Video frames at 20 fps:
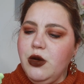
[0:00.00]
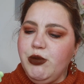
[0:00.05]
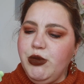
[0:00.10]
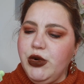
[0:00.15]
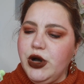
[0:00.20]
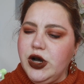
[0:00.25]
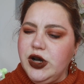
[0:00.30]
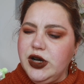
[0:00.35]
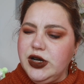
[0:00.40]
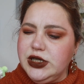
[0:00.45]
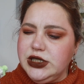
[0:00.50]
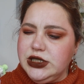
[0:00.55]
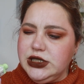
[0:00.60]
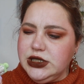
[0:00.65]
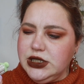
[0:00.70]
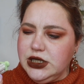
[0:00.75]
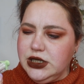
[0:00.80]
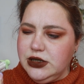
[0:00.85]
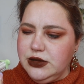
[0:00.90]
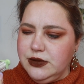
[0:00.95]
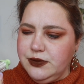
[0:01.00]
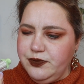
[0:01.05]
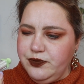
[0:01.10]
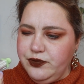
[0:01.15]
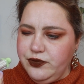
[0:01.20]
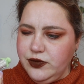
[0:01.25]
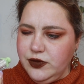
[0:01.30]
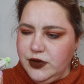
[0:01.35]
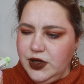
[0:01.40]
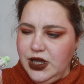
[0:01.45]
But
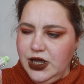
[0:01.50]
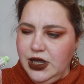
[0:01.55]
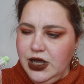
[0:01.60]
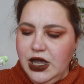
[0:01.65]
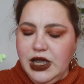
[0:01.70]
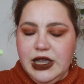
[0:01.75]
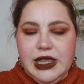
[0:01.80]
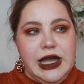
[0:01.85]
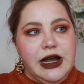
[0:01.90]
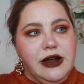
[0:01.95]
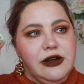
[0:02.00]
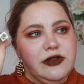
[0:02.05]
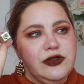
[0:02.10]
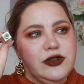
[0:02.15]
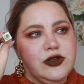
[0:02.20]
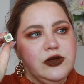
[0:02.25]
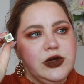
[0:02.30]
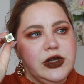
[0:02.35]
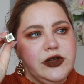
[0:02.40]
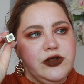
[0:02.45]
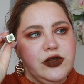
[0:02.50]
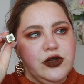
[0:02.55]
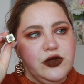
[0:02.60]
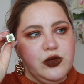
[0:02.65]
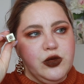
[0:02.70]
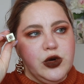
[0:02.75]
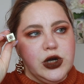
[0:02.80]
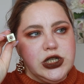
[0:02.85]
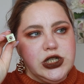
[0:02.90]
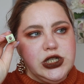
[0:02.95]
yeah, if you
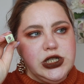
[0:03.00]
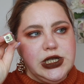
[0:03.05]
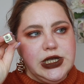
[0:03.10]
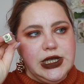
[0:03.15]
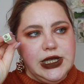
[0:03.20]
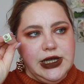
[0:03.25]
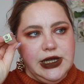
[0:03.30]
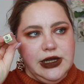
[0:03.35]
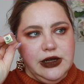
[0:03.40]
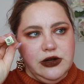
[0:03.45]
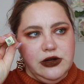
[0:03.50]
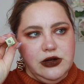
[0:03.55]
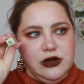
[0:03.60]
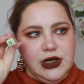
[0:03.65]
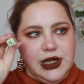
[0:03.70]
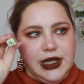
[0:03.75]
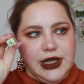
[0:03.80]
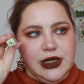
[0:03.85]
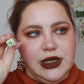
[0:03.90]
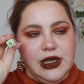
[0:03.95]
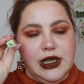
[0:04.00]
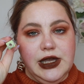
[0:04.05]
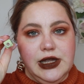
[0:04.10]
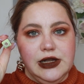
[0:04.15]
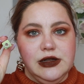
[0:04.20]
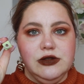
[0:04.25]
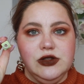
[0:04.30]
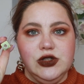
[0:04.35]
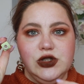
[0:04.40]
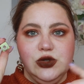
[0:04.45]
watch here like
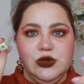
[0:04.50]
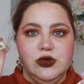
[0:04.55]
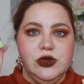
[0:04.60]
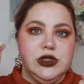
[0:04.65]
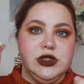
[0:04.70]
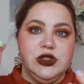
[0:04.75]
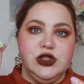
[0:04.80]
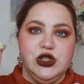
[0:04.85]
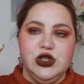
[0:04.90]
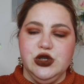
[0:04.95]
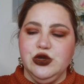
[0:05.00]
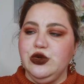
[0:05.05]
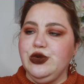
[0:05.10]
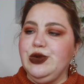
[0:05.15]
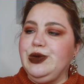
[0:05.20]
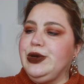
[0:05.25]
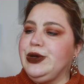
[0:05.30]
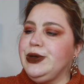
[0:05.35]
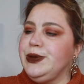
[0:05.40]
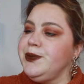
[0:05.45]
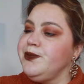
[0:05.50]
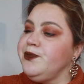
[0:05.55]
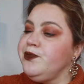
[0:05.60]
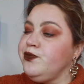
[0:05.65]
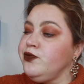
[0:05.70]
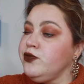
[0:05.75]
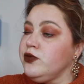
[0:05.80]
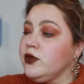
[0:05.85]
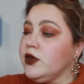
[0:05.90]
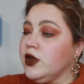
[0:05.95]
into the tube,
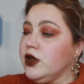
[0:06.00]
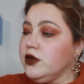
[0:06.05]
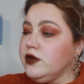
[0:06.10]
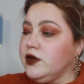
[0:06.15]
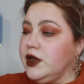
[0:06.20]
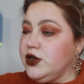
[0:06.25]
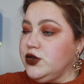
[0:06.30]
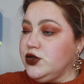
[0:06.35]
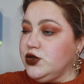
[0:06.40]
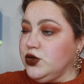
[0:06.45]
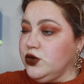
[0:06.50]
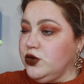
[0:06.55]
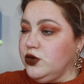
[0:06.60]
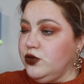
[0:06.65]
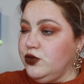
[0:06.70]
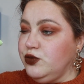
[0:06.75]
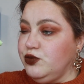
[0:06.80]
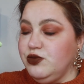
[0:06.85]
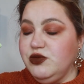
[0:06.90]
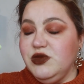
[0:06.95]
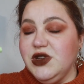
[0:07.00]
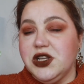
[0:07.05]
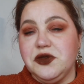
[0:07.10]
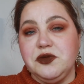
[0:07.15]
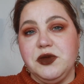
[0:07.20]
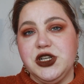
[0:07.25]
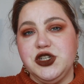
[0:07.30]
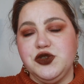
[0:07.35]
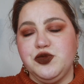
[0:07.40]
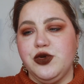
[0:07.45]
there's
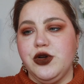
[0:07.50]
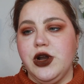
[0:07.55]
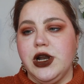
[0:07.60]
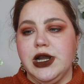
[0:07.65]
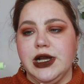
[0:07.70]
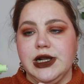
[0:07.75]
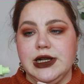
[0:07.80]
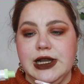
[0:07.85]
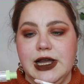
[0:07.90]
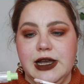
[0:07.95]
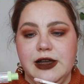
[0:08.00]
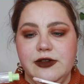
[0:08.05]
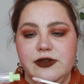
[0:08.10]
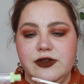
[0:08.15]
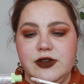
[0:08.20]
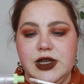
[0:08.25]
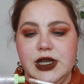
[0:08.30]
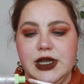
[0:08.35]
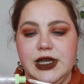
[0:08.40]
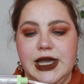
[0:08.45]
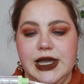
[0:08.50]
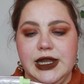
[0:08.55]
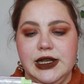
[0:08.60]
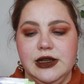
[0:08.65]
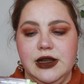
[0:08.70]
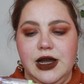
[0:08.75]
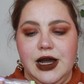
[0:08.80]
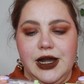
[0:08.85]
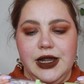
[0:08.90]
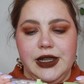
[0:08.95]
not much product left.
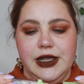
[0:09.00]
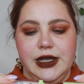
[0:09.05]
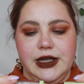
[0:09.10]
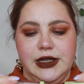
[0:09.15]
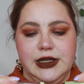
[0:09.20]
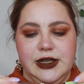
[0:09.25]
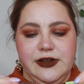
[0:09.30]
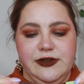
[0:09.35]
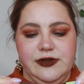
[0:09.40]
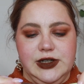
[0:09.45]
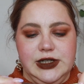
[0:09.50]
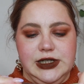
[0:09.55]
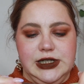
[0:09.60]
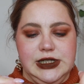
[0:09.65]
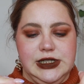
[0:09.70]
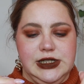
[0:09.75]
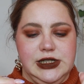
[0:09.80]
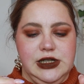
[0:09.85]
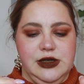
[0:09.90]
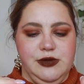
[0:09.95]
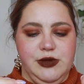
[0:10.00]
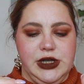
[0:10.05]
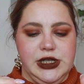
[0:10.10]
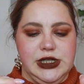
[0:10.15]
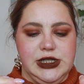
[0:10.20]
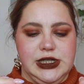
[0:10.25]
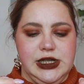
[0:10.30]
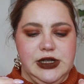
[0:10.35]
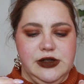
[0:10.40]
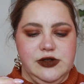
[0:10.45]
Again, I can definitely see
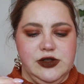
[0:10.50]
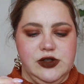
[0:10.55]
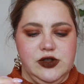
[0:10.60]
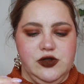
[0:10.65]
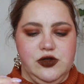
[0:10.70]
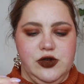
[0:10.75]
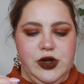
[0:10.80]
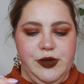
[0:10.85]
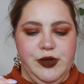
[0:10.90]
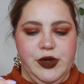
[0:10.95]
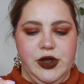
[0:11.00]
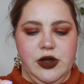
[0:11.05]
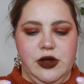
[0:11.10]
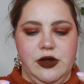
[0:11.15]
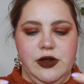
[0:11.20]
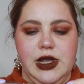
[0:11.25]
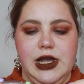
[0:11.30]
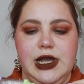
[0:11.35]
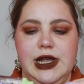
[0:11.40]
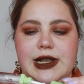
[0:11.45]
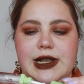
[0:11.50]
myself scraping off,